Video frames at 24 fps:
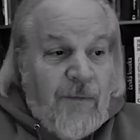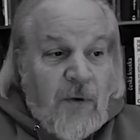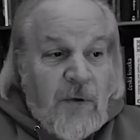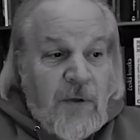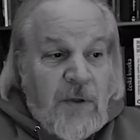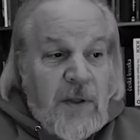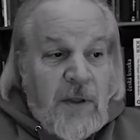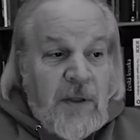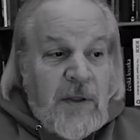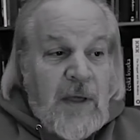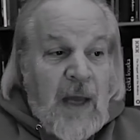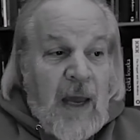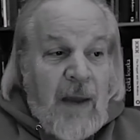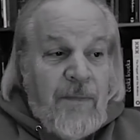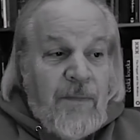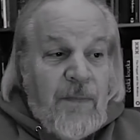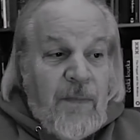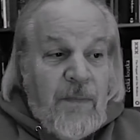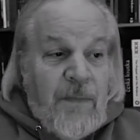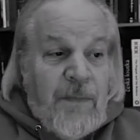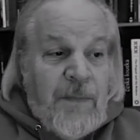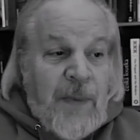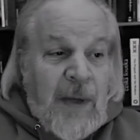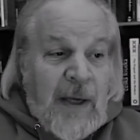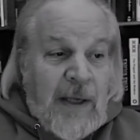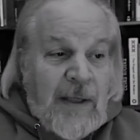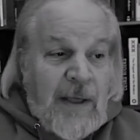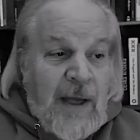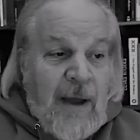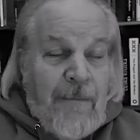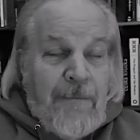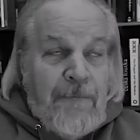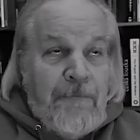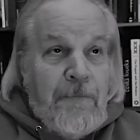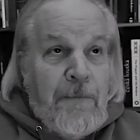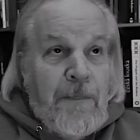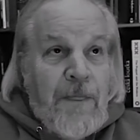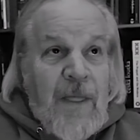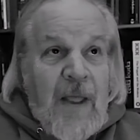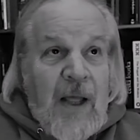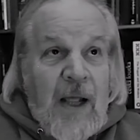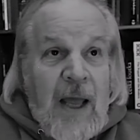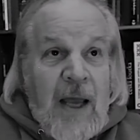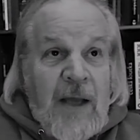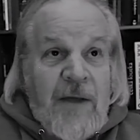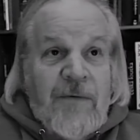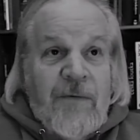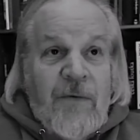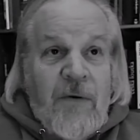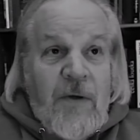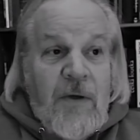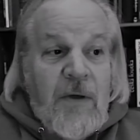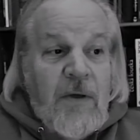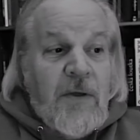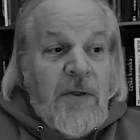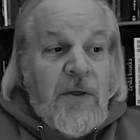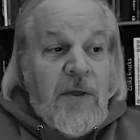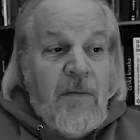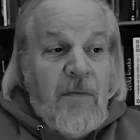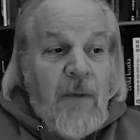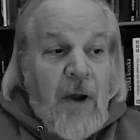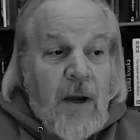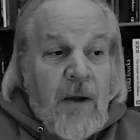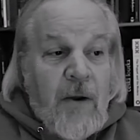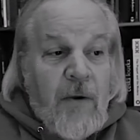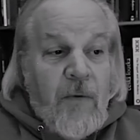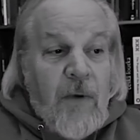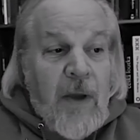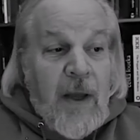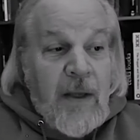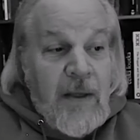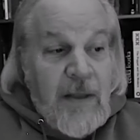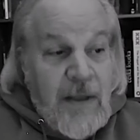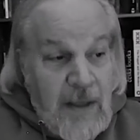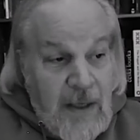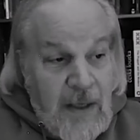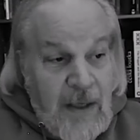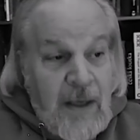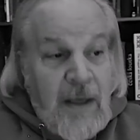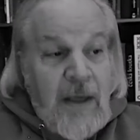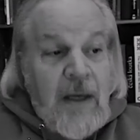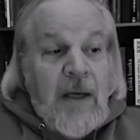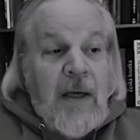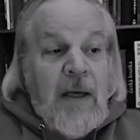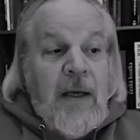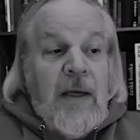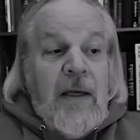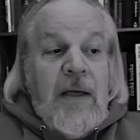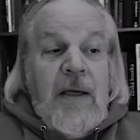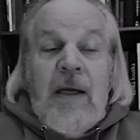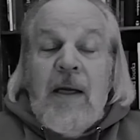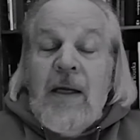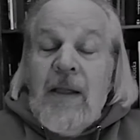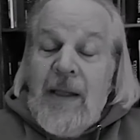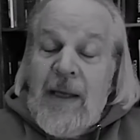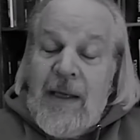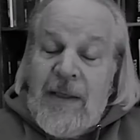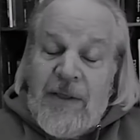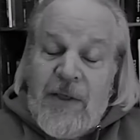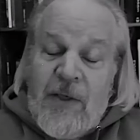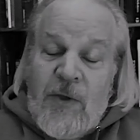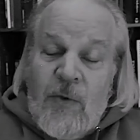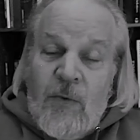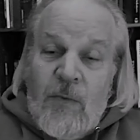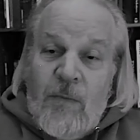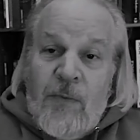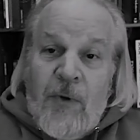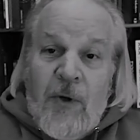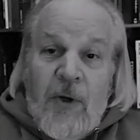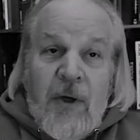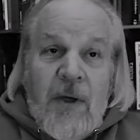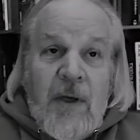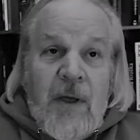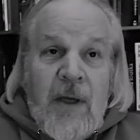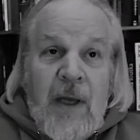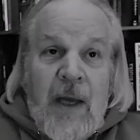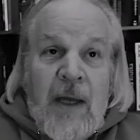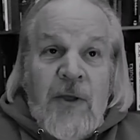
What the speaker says: For instance, I picked up in the last few years the Margarita Nicolescu book,